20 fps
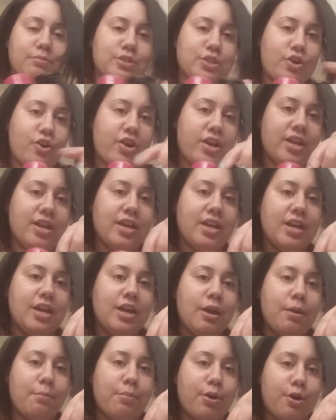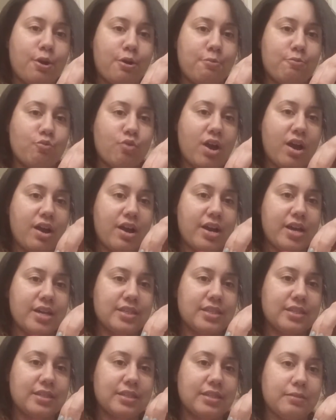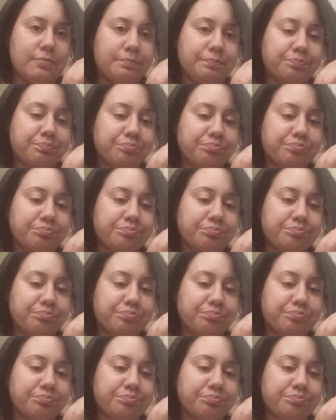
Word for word: I'm sorry, perm rods.